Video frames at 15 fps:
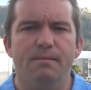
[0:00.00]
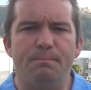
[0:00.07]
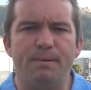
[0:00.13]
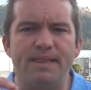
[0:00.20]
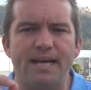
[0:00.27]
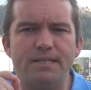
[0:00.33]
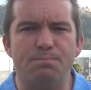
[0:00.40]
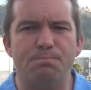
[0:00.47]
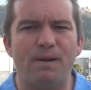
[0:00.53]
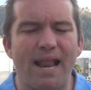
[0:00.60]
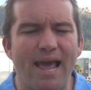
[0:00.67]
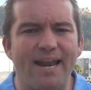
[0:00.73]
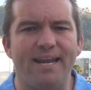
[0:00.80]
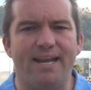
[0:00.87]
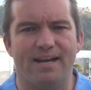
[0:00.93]
But that's
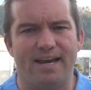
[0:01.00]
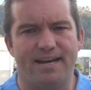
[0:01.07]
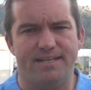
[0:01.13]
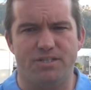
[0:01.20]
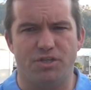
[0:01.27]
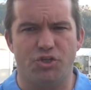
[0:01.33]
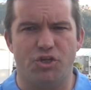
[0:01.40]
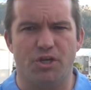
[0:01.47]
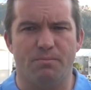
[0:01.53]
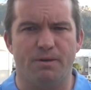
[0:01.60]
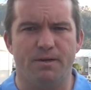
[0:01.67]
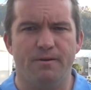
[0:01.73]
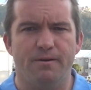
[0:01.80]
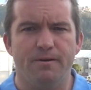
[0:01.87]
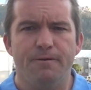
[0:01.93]
planning, ladies and
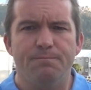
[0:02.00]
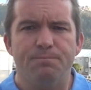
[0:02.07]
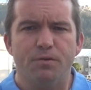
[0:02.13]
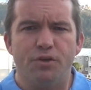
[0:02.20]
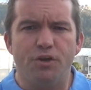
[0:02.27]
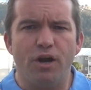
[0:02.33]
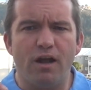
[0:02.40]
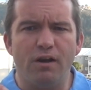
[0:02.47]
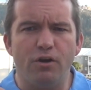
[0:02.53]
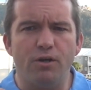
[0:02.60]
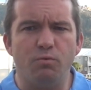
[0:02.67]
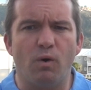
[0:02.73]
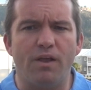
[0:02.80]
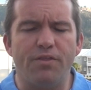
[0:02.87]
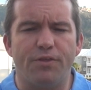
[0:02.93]
gentlemen. You know, I
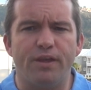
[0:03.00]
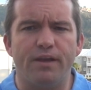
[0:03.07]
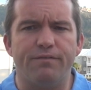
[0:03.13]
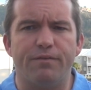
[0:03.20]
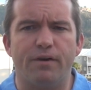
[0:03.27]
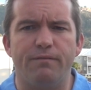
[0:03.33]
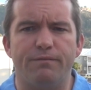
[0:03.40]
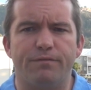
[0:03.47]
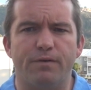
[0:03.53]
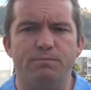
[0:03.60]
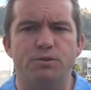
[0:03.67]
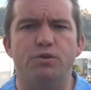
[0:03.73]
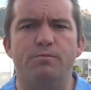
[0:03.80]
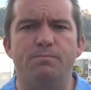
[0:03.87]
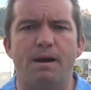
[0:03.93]
learned one thing from
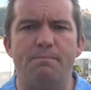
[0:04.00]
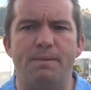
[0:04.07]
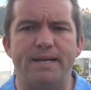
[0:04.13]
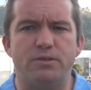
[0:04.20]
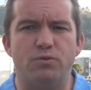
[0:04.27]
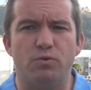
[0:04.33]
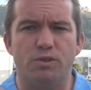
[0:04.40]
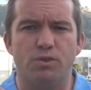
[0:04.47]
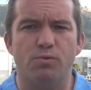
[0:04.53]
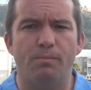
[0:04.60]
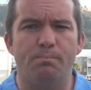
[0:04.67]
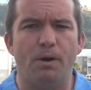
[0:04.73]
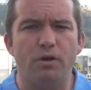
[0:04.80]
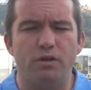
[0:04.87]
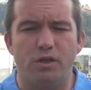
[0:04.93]
two of my mentors who
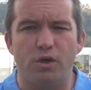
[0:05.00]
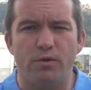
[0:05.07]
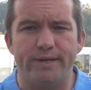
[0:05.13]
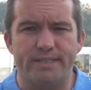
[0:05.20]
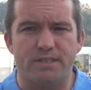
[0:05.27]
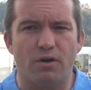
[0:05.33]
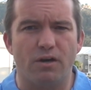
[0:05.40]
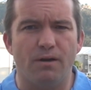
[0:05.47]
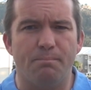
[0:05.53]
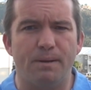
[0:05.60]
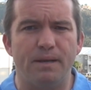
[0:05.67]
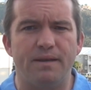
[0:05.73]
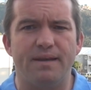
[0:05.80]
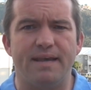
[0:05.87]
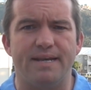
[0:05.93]
are both US dollar
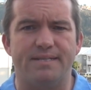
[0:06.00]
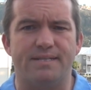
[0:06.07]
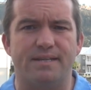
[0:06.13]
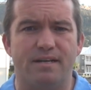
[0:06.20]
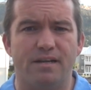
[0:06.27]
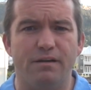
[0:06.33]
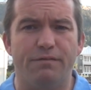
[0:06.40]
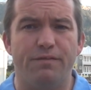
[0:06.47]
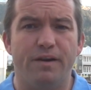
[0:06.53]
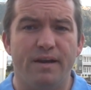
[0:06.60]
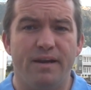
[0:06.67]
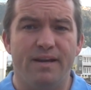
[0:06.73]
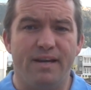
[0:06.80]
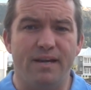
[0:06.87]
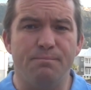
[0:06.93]
billionaires that live
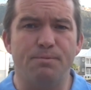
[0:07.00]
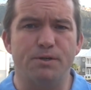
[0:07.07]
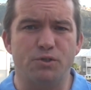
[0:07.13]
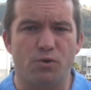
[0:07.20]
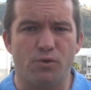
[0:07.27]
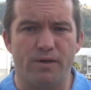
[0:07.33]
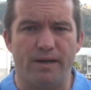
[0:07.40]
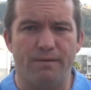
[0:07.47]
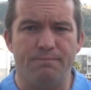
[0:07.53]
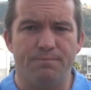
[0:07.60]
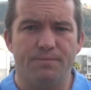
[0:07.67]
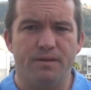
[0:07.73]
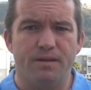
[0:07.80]
in Pretoria.